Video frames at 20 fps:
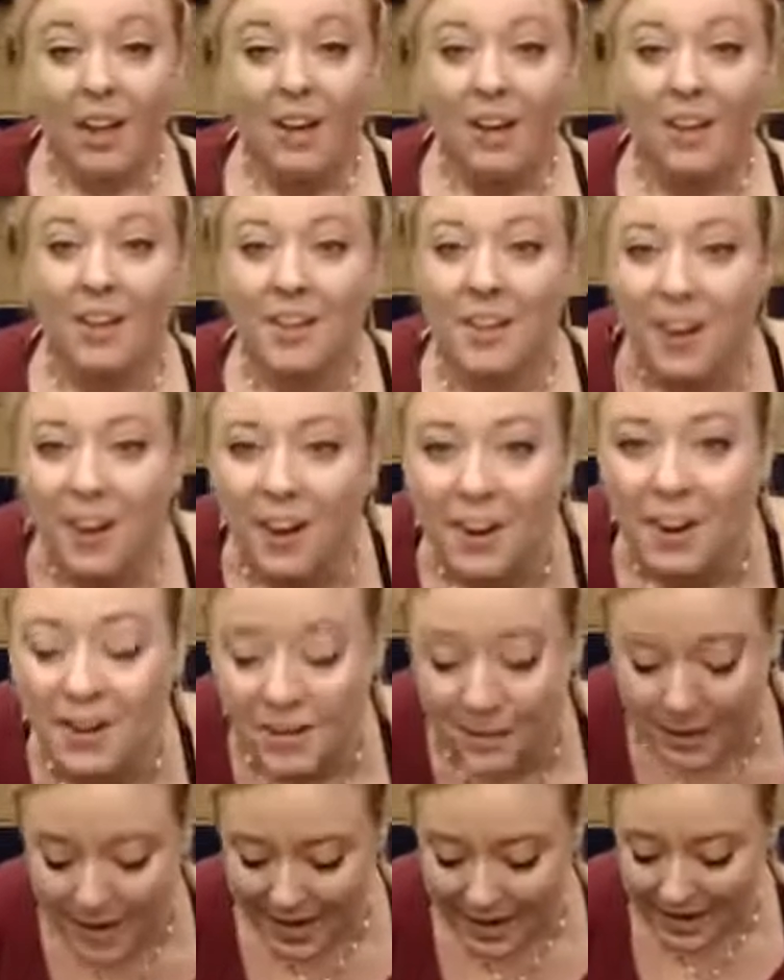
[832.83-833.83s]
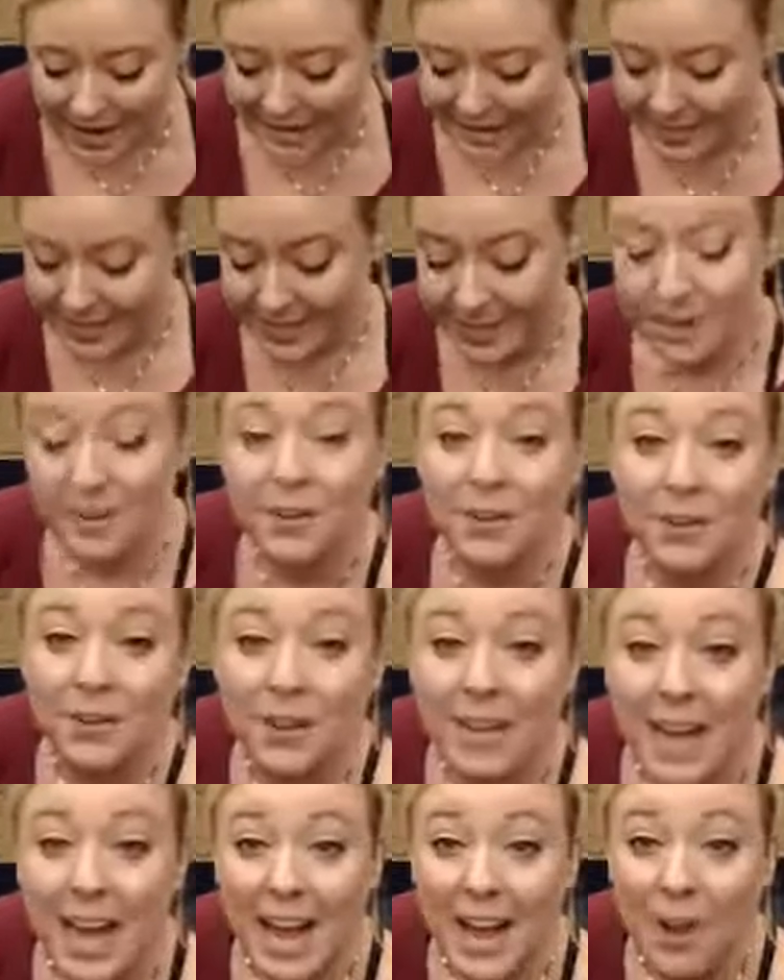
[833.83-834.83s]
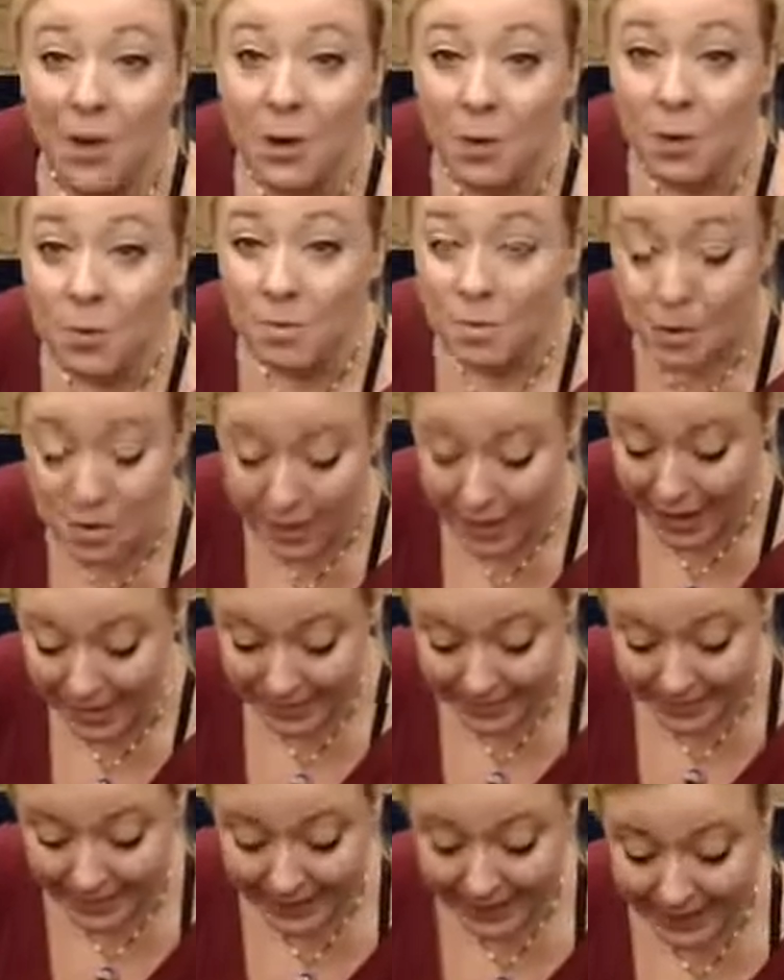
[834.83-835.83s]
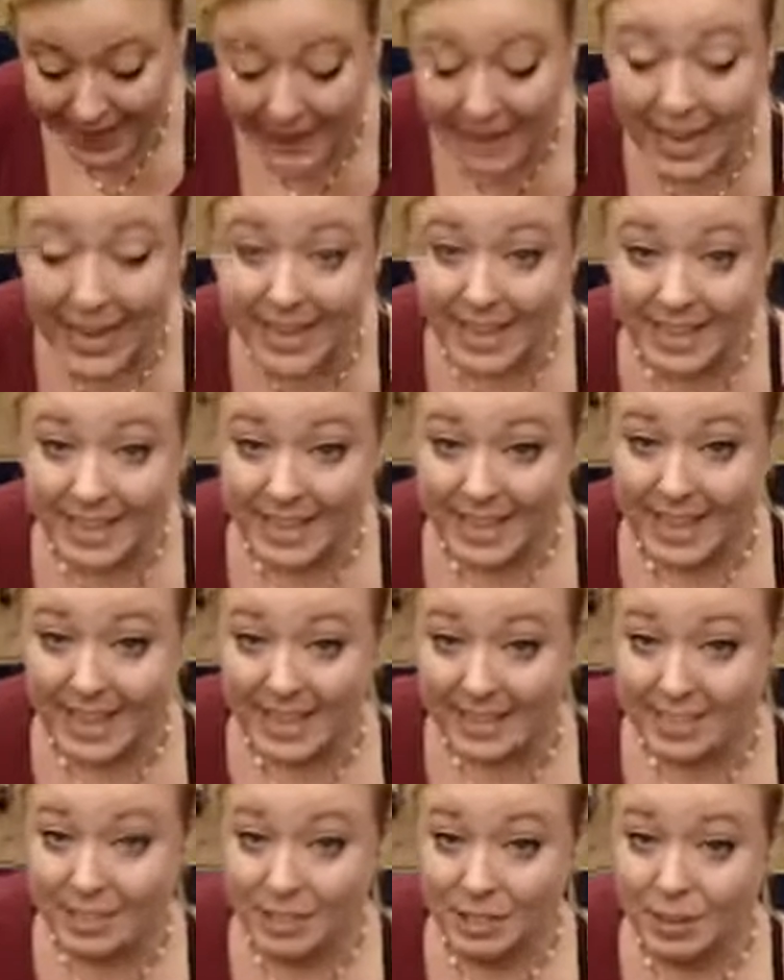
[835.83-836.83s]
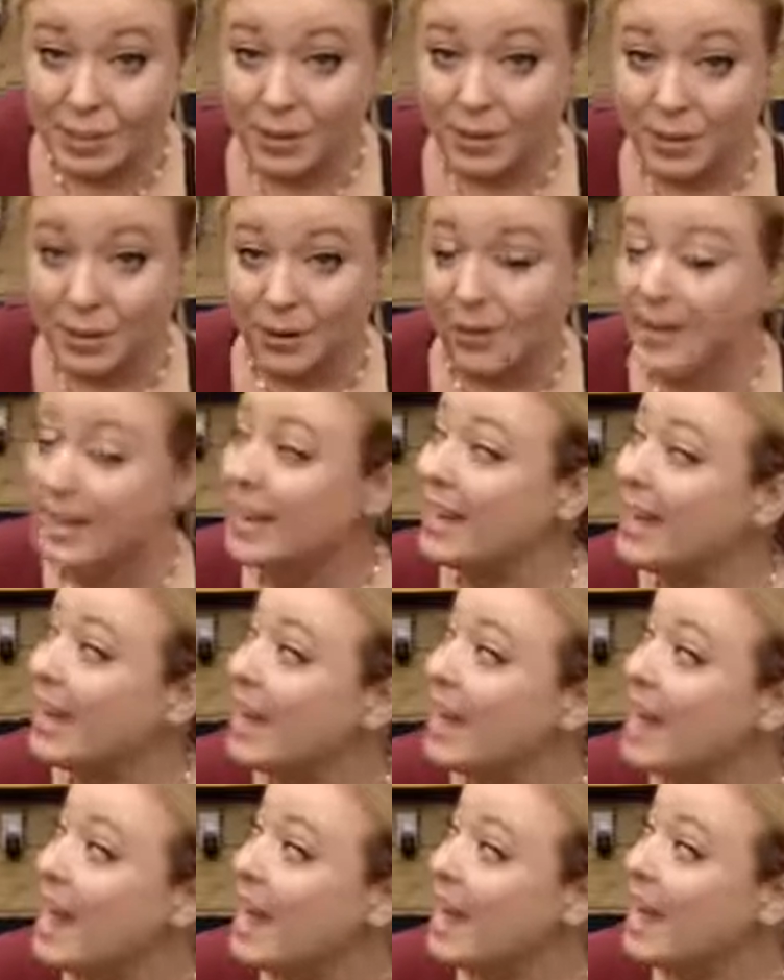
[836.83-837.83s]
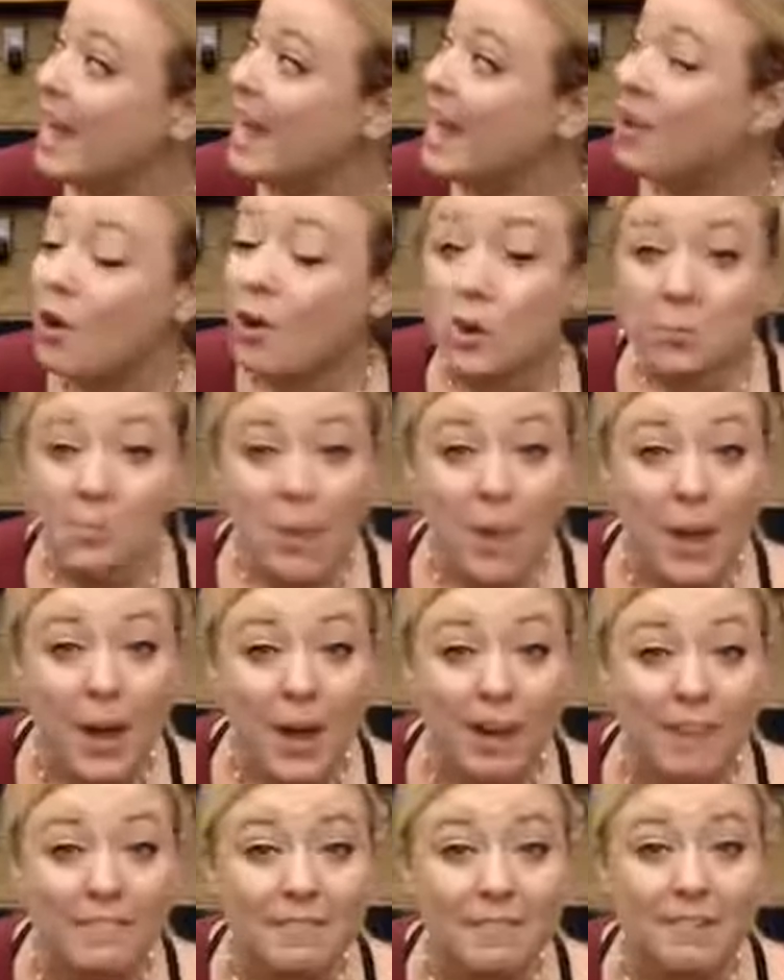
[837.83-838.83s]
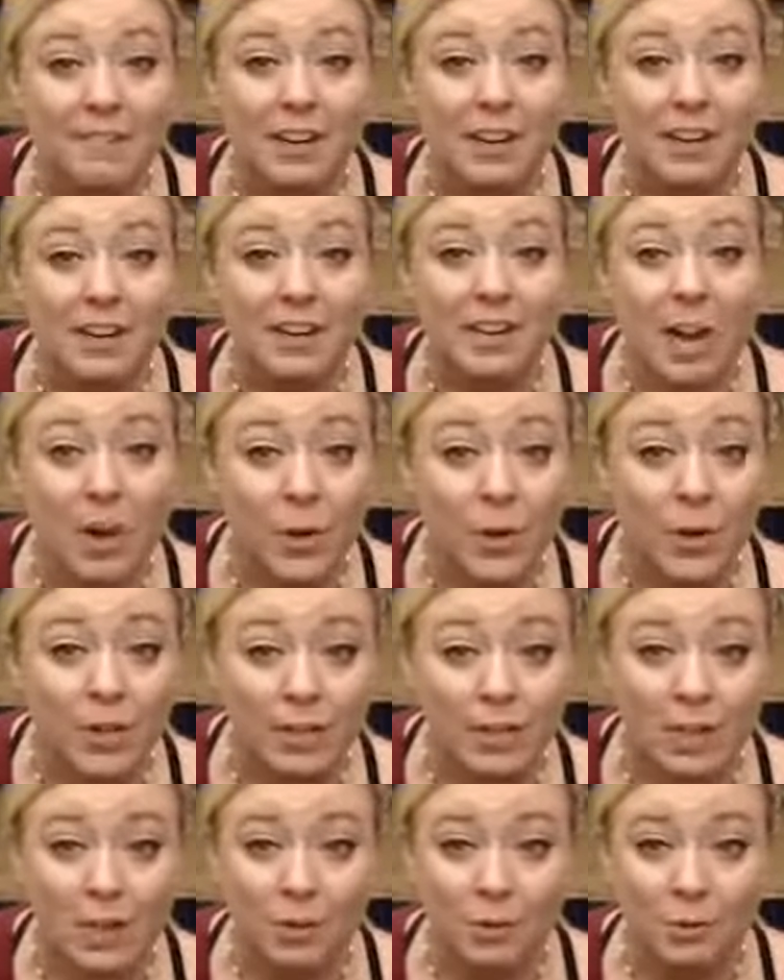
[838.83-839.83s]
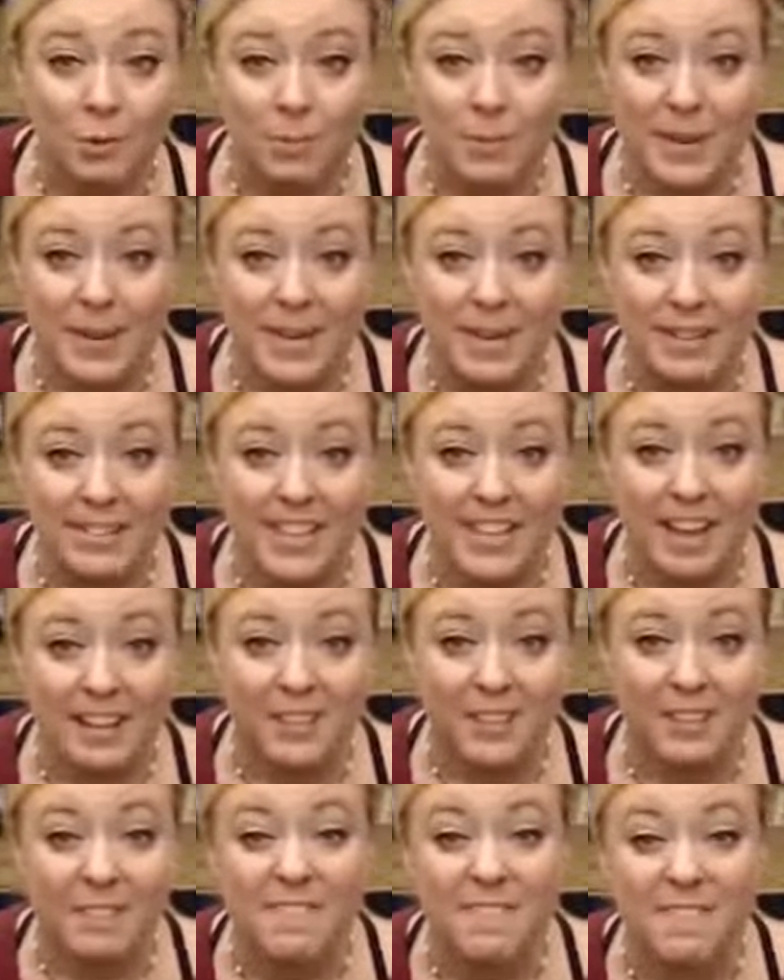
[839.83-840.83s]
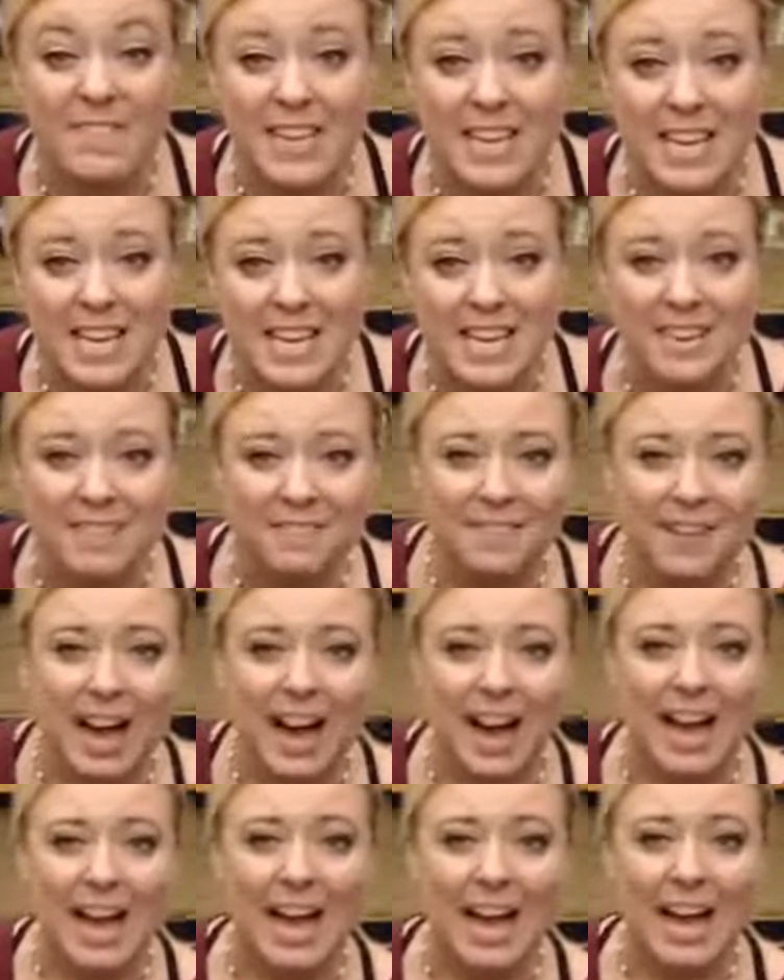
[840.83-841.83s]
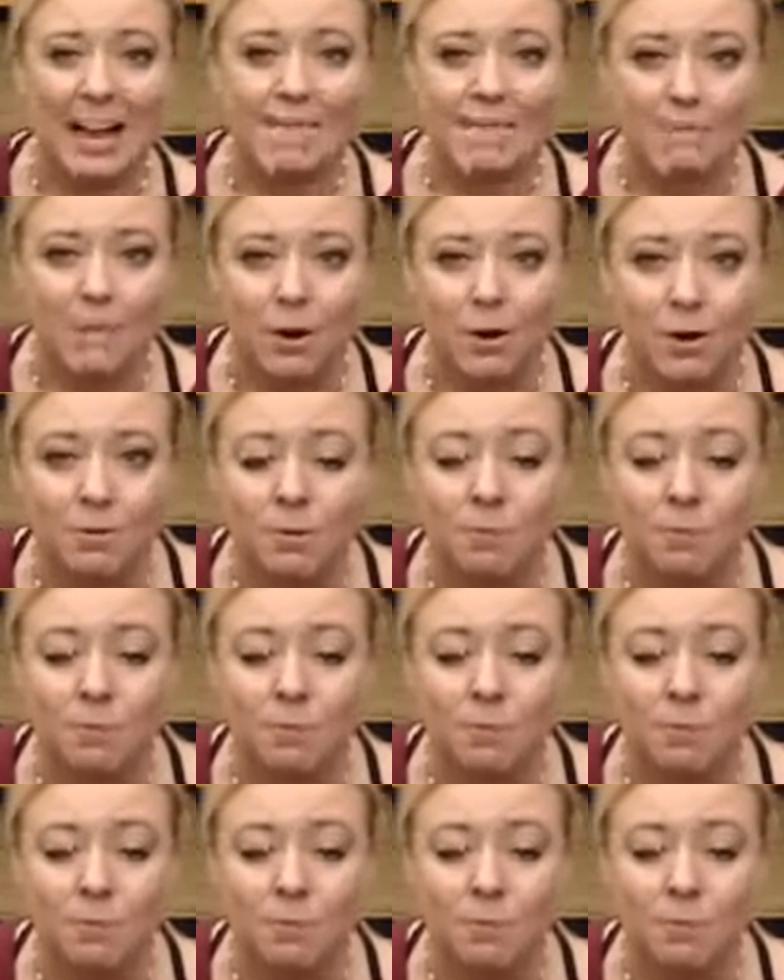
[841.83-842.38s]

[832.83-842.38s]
All right. Well, I hope you guys liked that story. And I hope you had fun going along with me saying the fee, fi, fo,